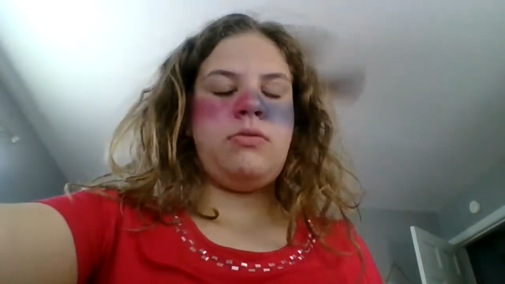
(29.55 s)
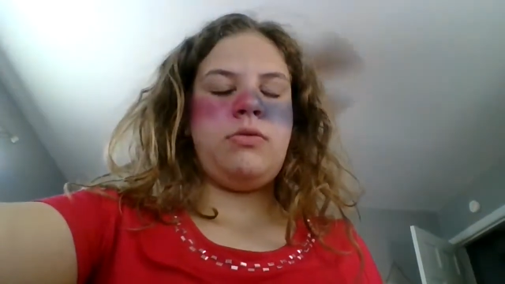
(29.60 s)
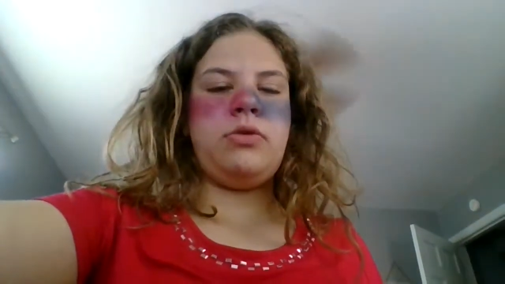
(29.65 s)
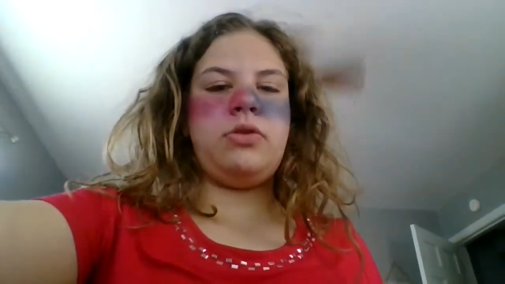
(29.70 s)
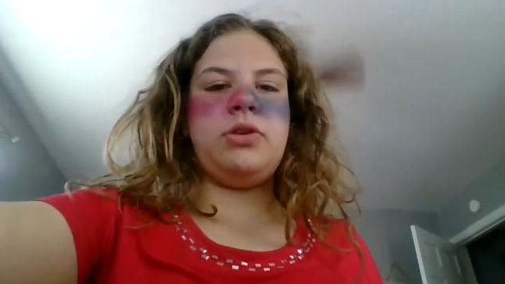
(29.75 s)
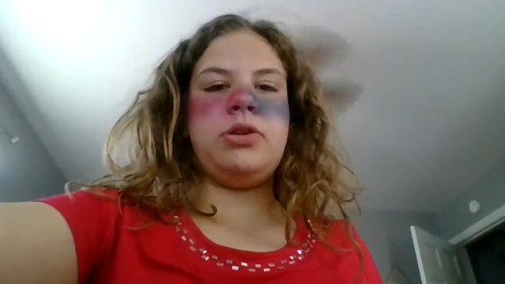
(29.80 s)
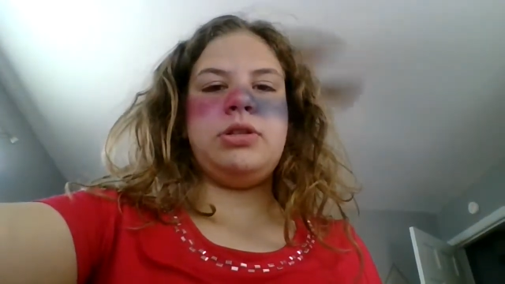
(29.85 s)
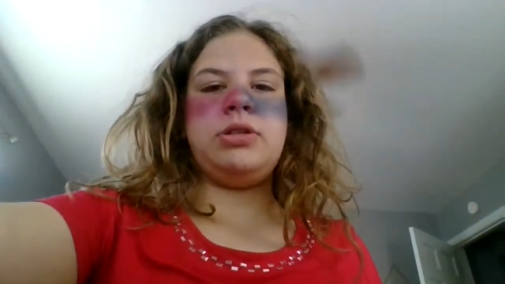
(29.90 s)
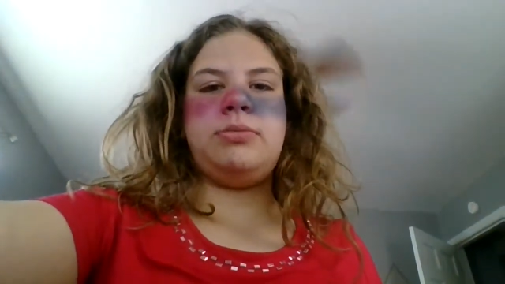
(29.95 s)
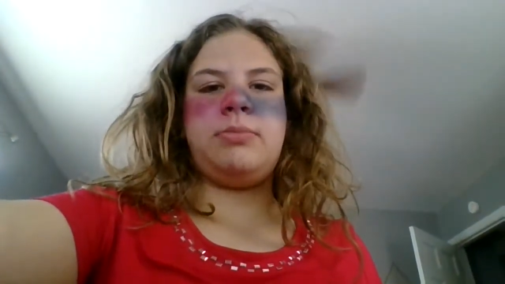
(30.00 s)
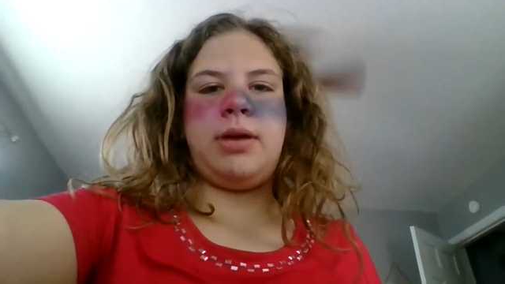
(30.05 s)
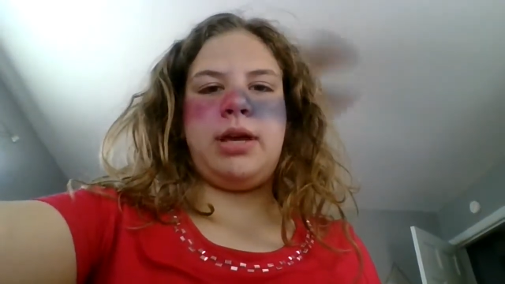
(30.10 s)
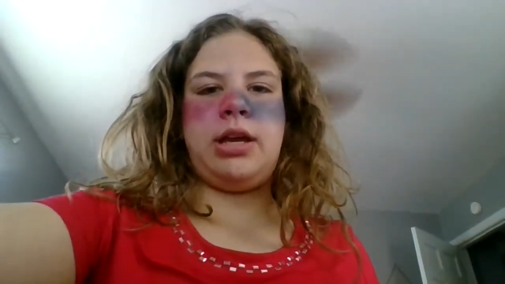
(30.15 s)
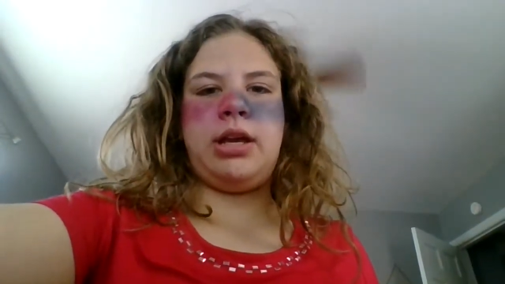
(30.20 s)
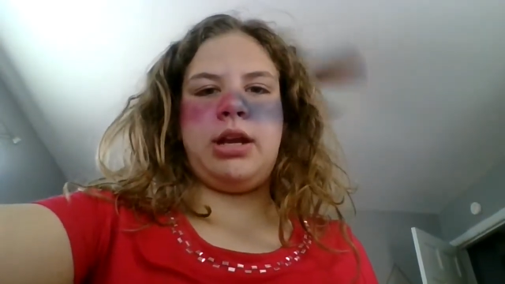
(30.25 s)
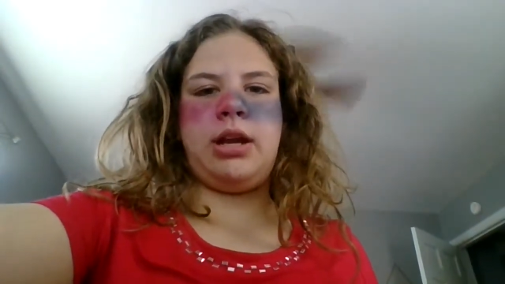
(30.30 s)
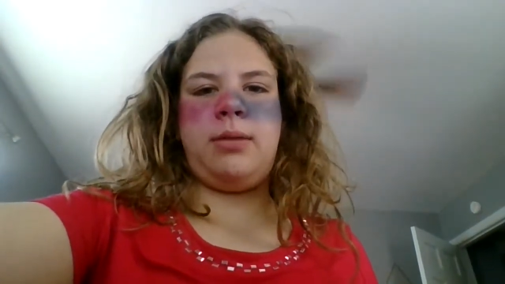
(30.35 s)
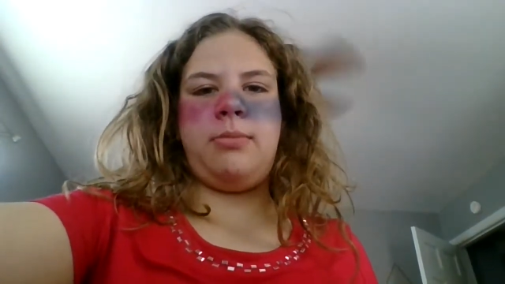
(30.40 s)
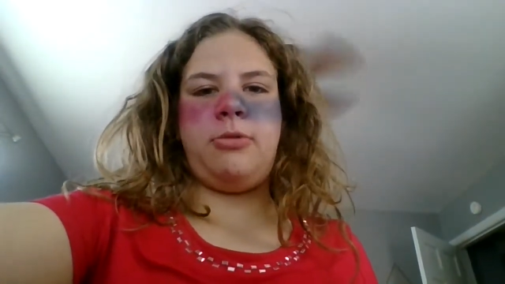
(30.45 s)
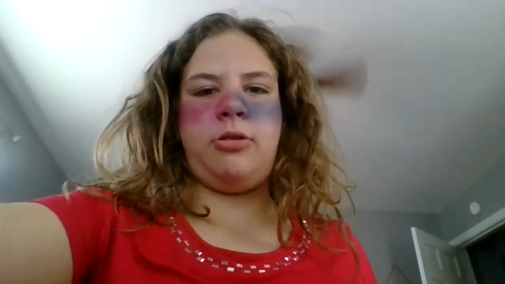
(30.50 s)
this make
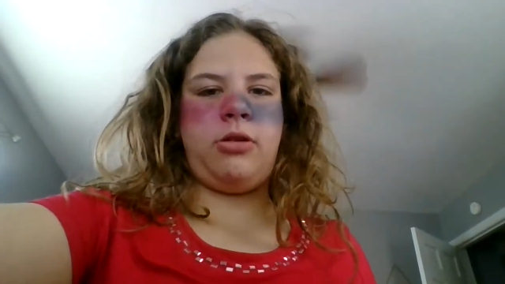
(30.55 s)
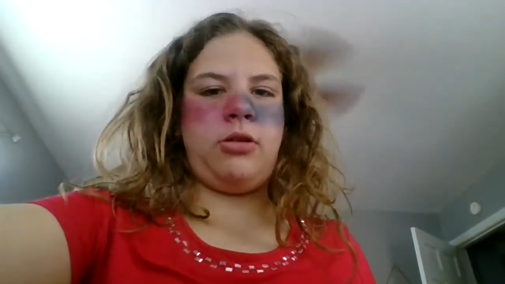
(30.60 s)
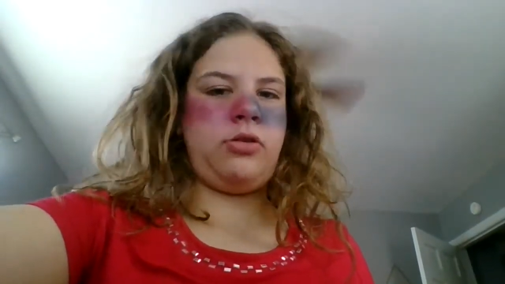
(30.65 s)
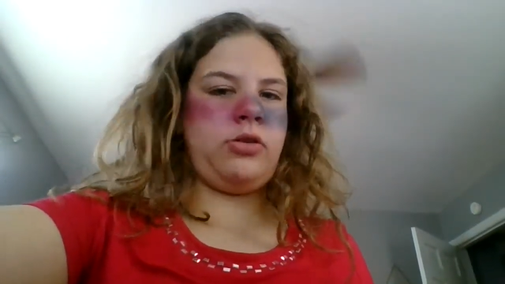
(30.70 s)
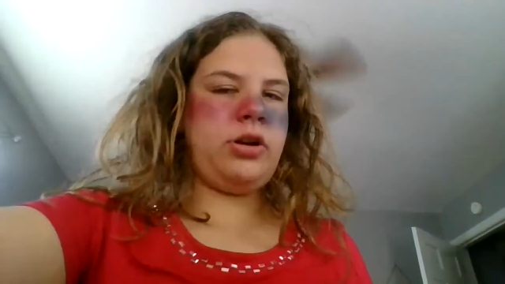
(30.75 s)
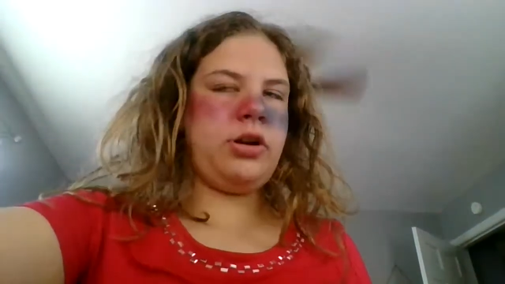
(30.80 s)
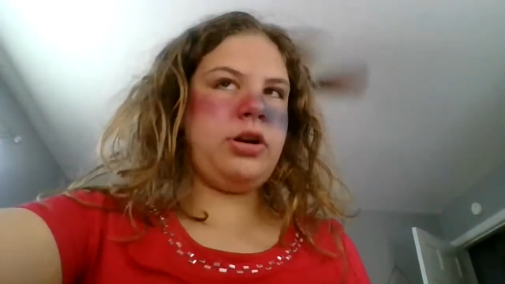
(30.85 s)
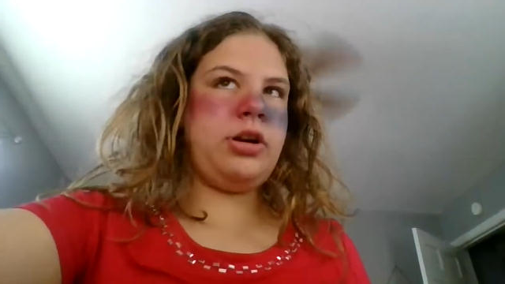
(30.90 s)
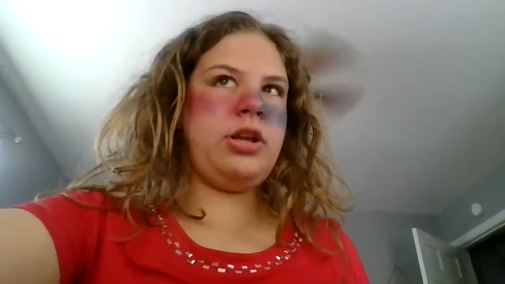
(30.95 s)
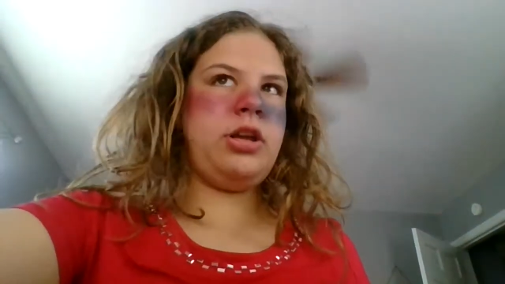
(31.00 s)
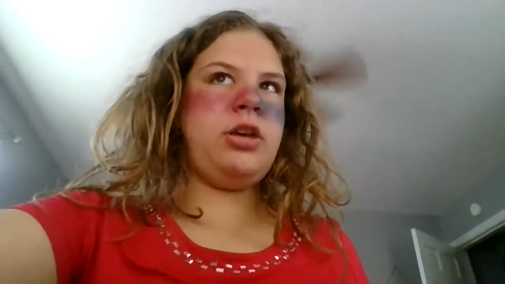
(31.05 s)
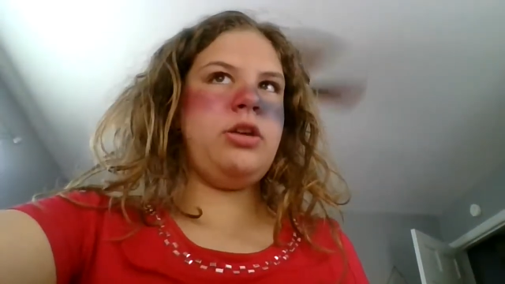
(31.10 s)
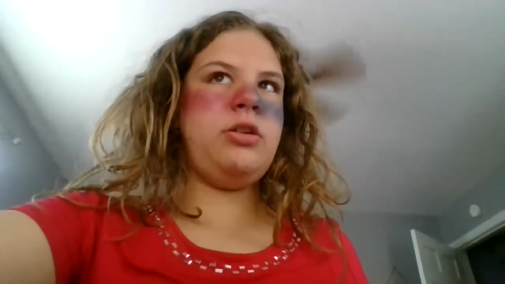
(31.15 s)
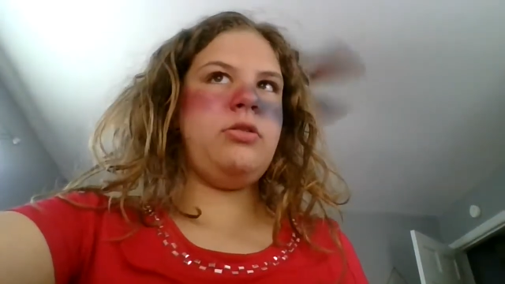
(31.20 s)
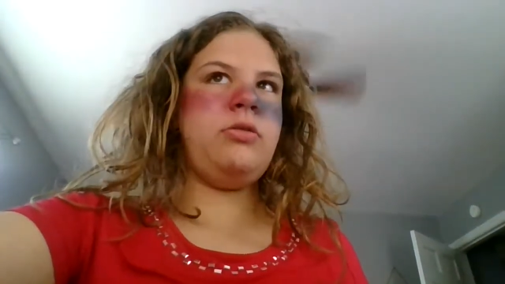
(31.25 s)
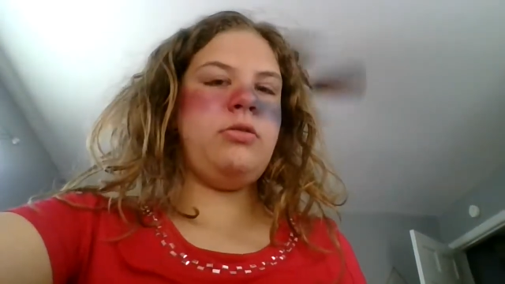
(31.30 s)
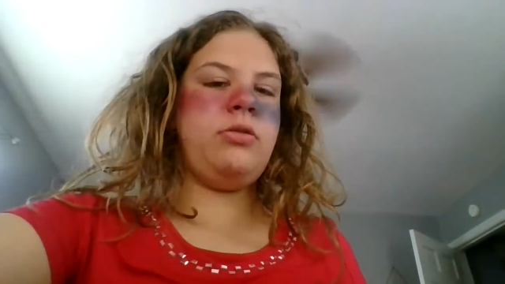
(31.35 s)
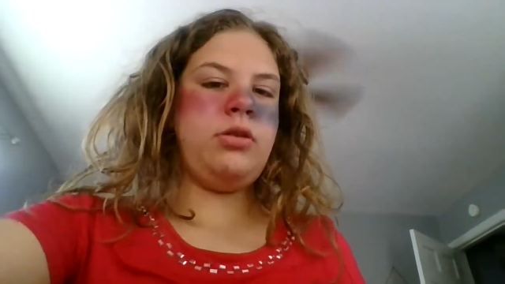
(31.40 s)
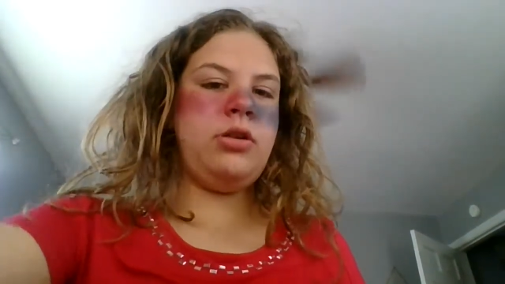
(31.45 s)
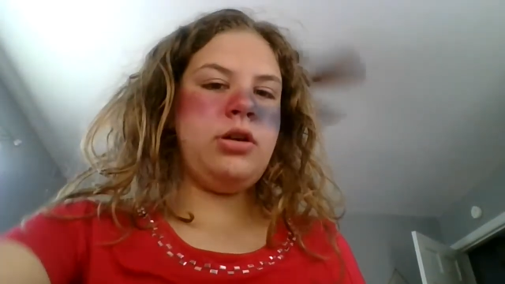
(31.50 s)
it any more clear to
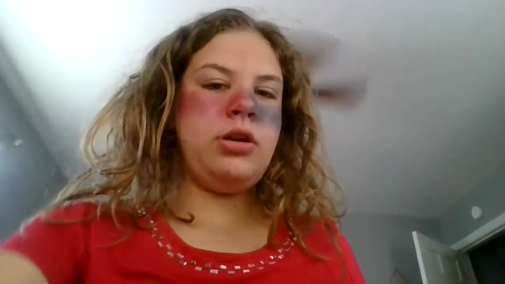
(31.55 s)
you.